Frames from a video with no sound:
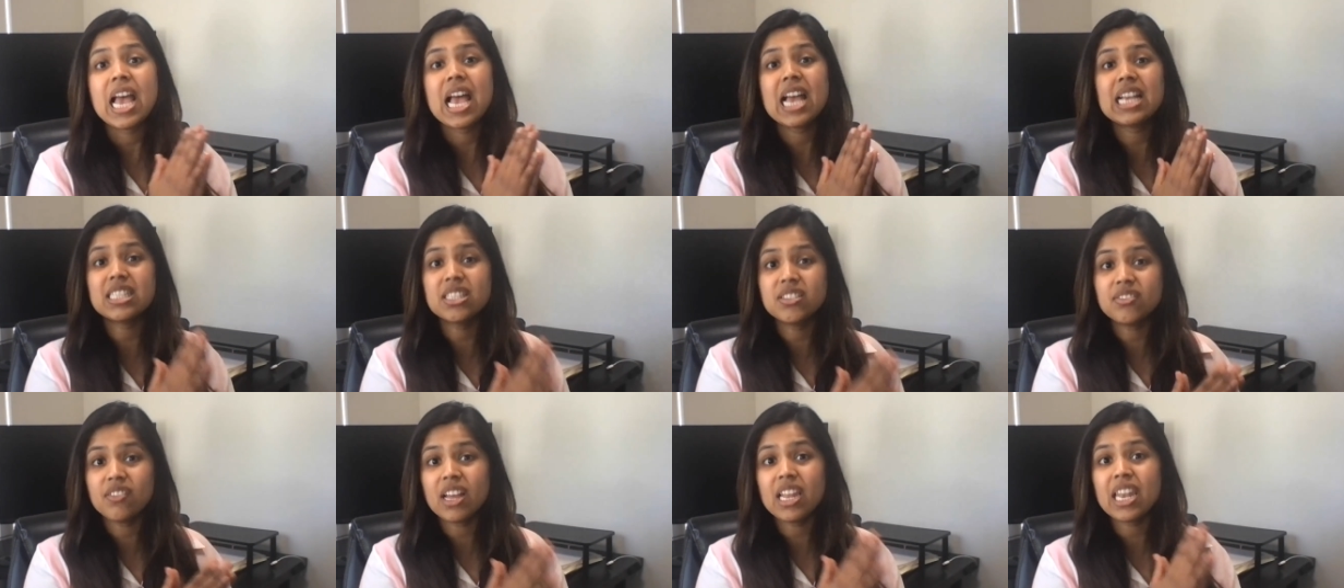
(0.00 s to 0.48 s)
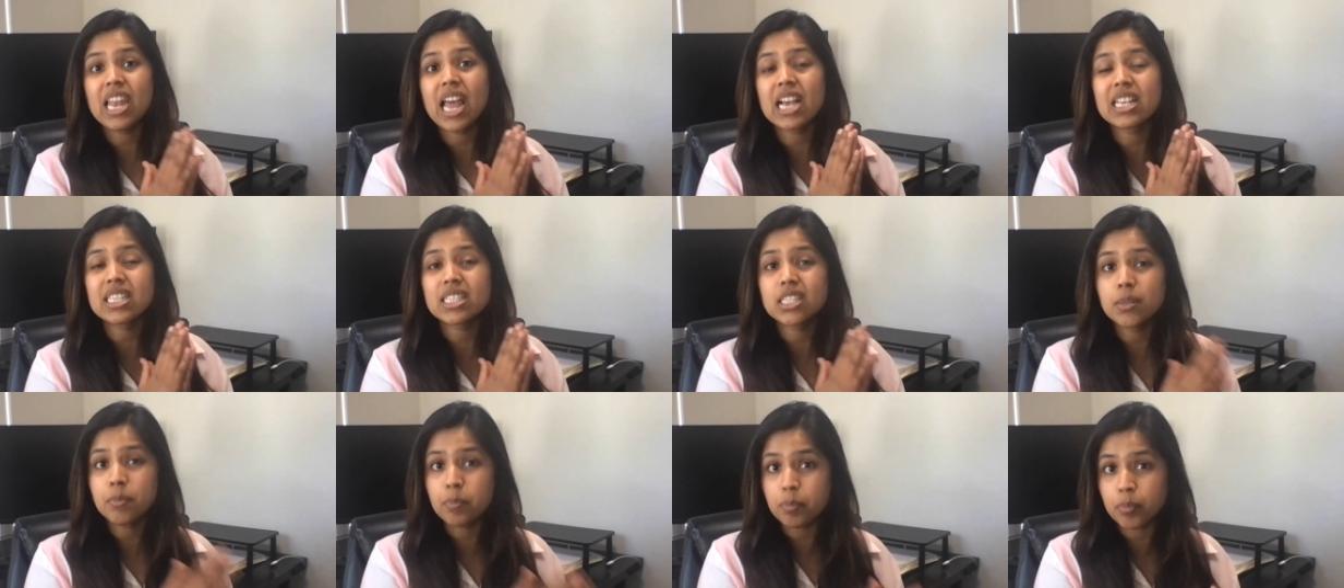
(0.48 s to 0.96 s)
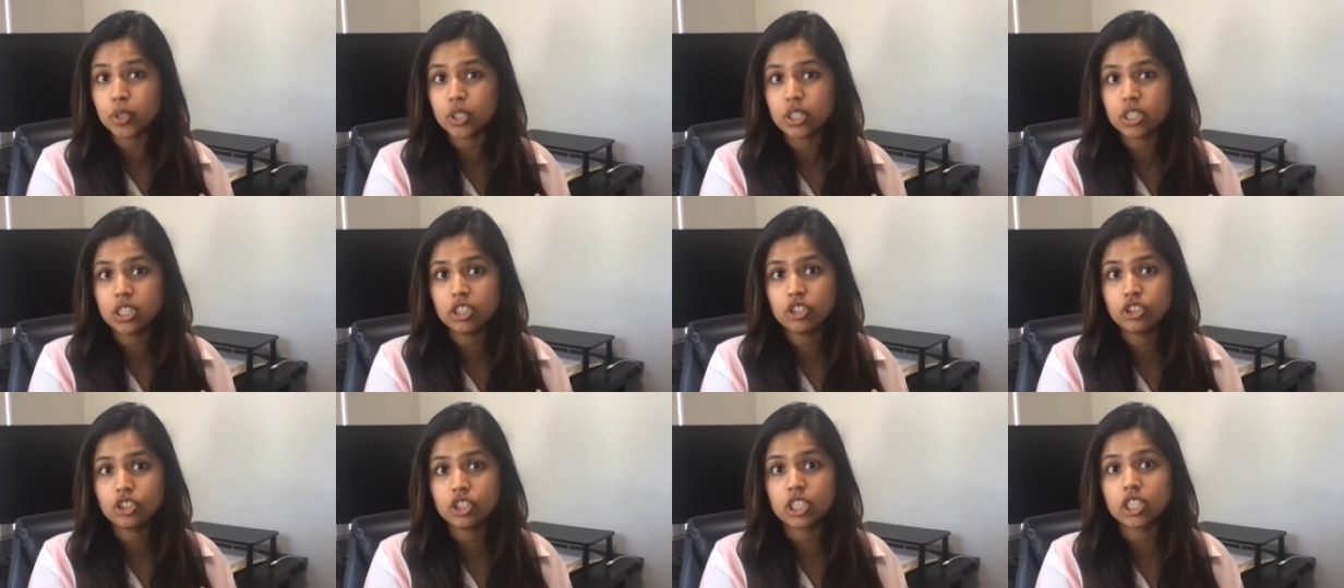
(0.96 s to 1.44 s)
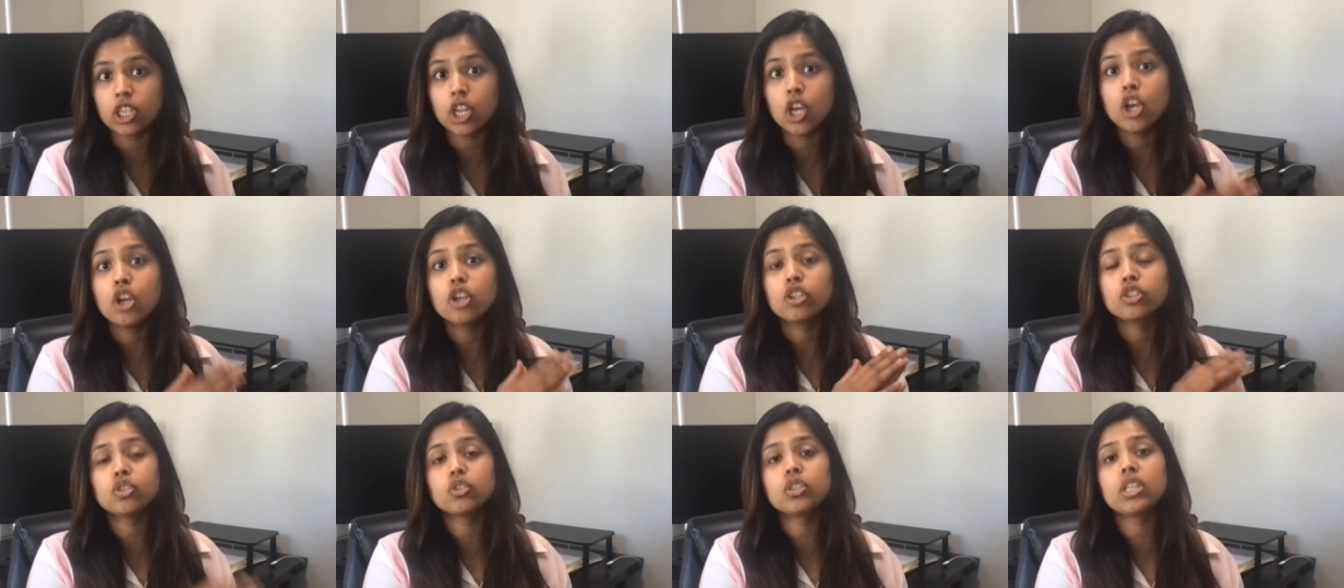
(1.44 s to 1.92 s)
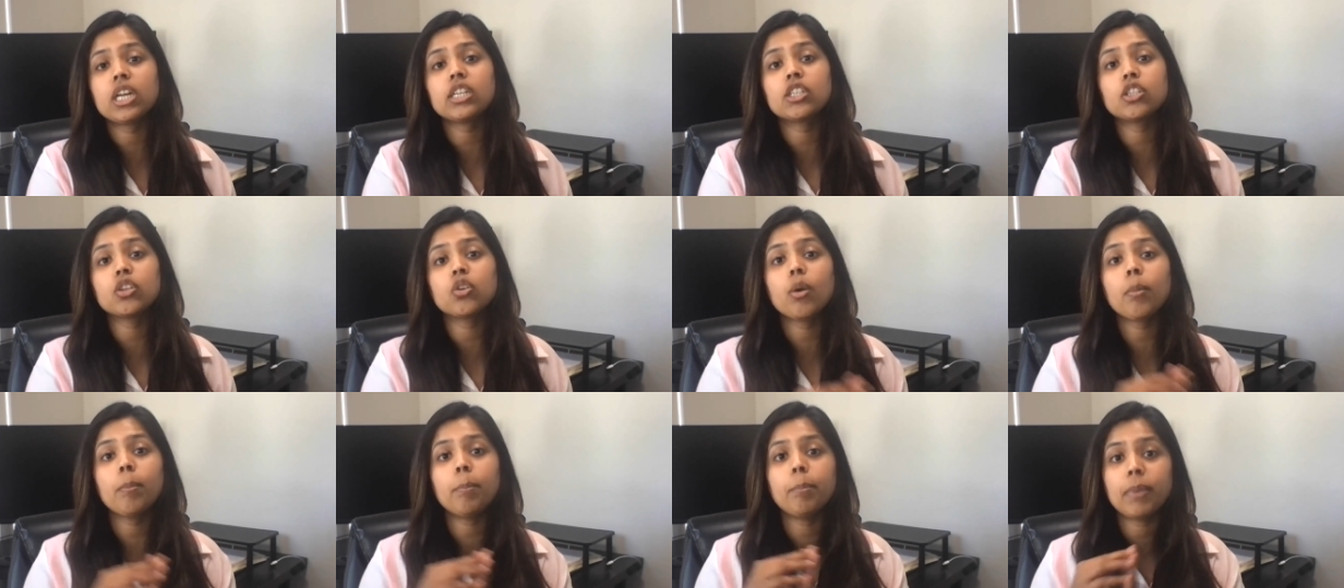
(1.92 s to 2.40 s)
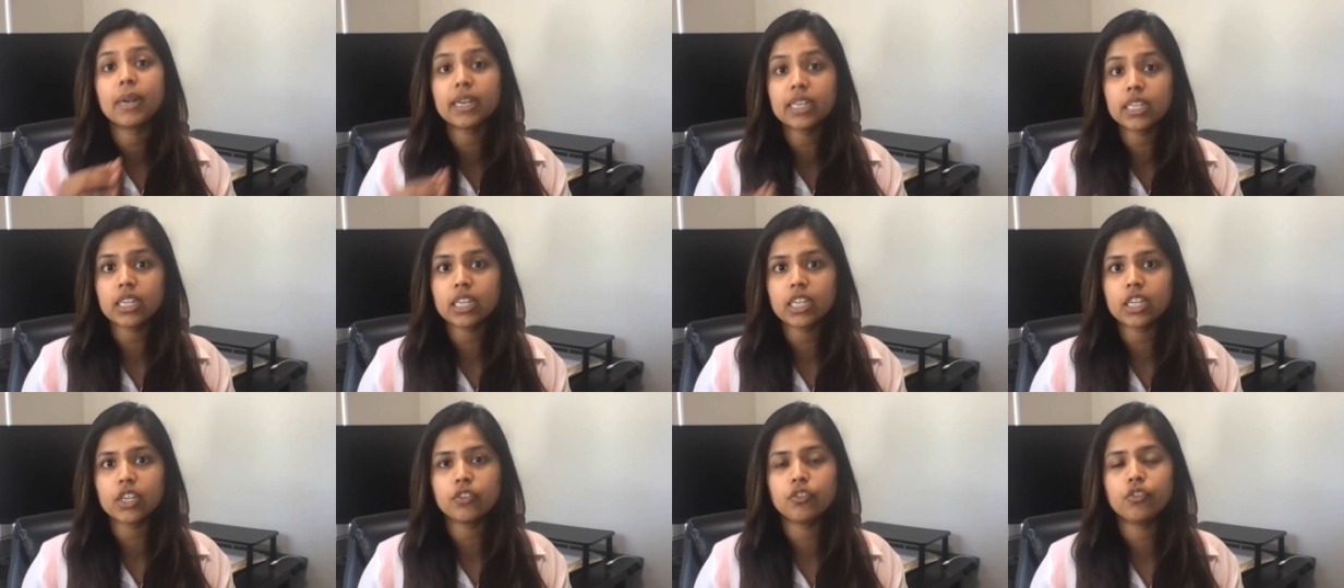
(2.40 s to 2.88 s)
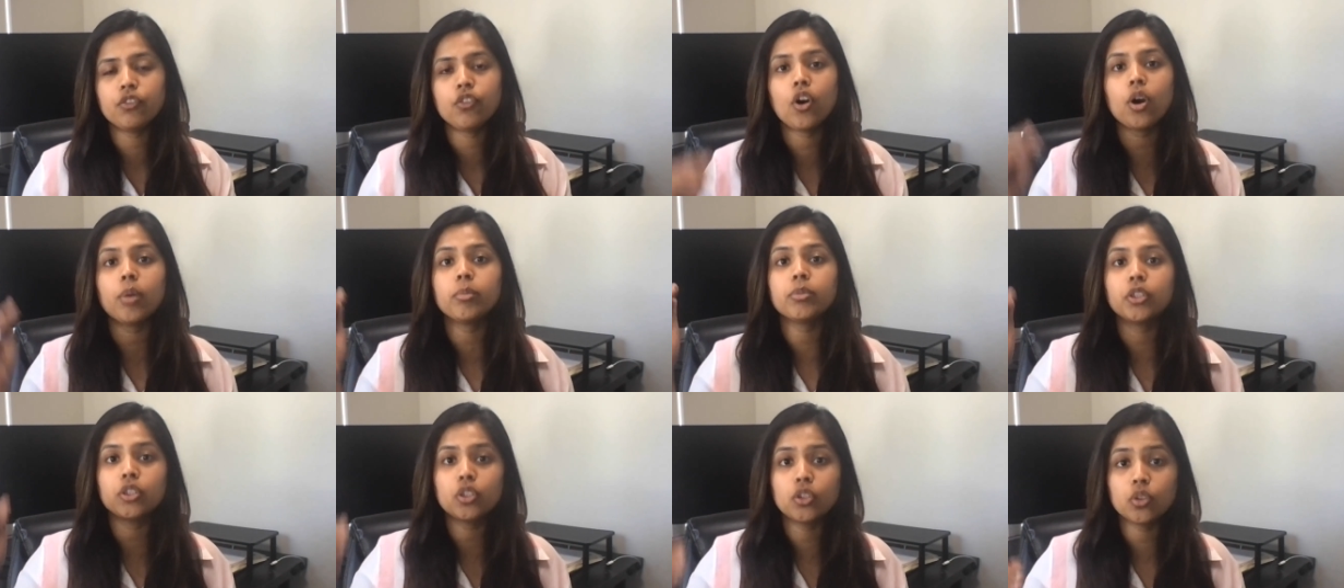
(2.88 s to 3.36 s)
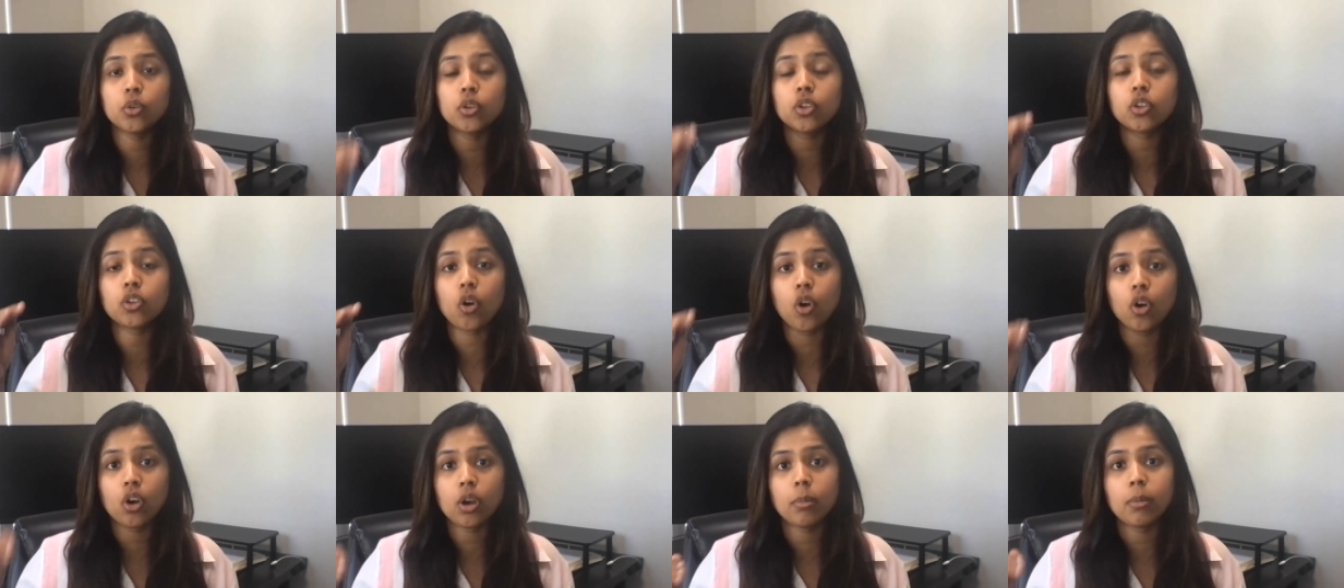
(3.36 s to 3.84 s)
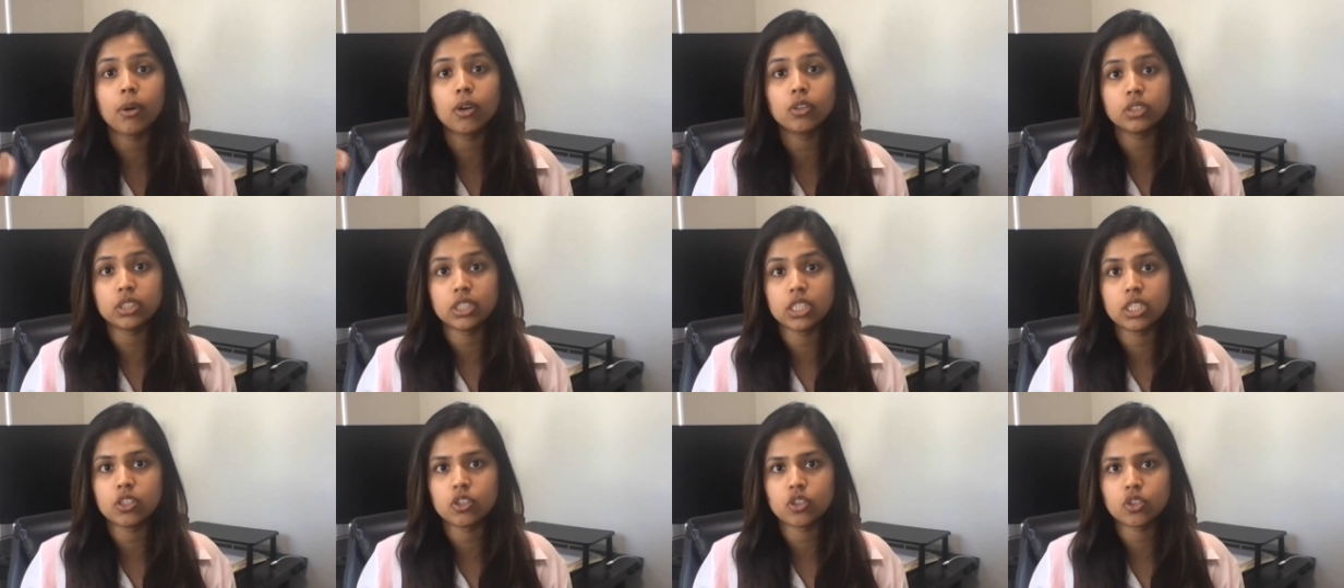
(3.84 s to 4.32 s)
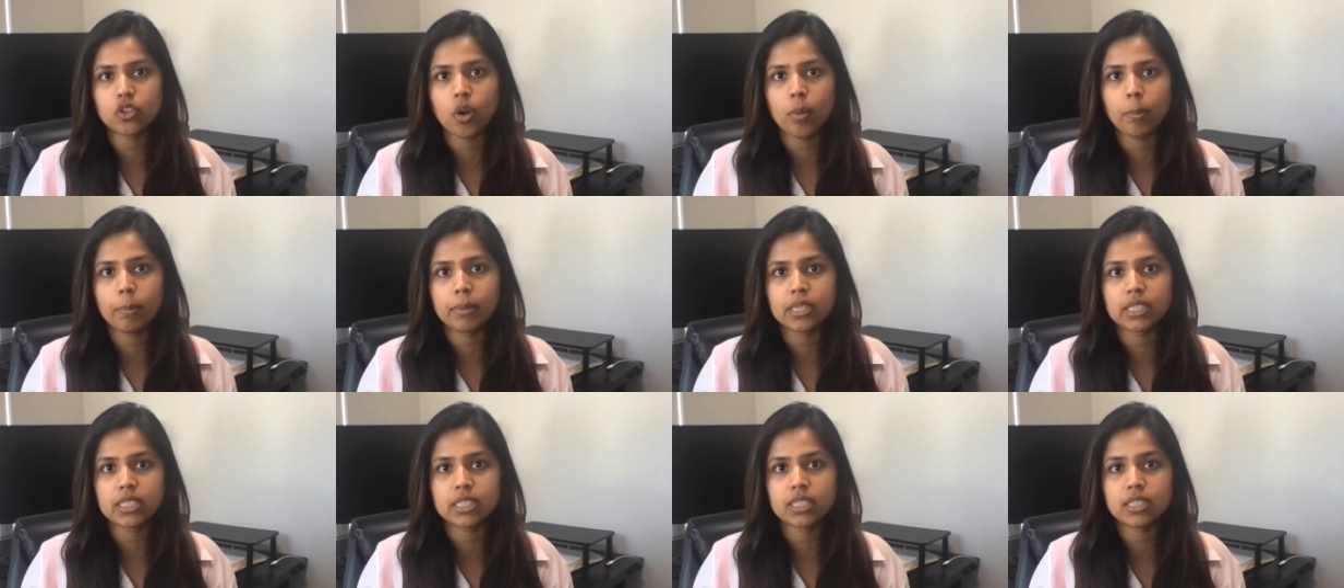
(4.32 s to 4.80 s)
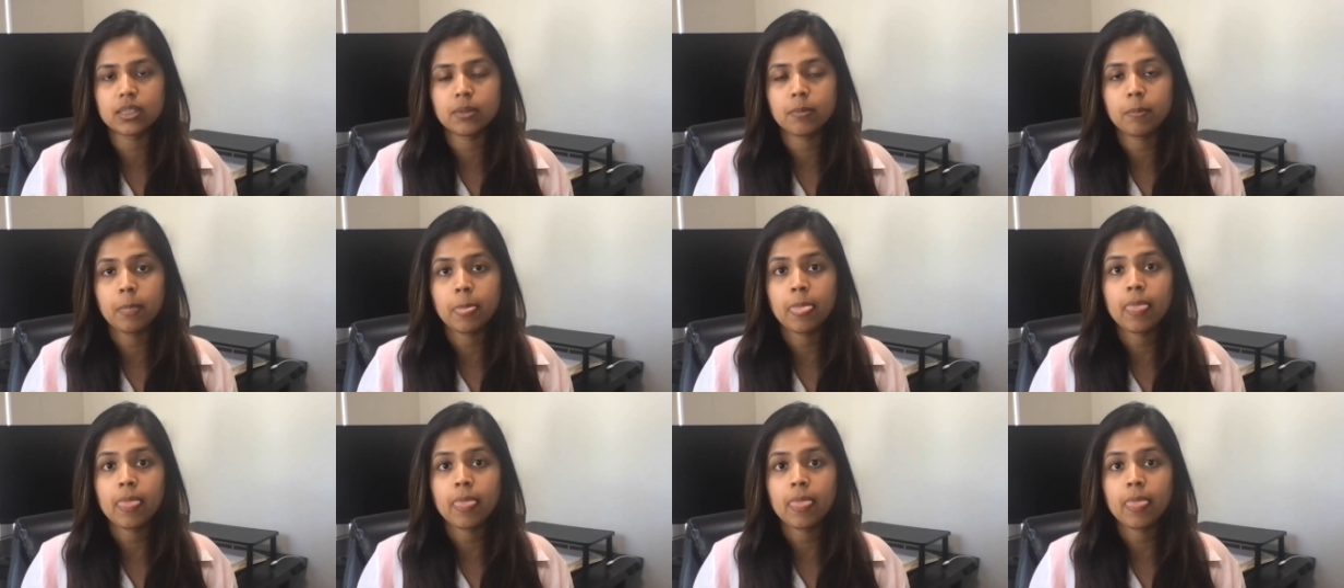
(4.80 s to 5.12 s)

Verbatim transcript: as well as the position so that you are better informed to talk about these topics.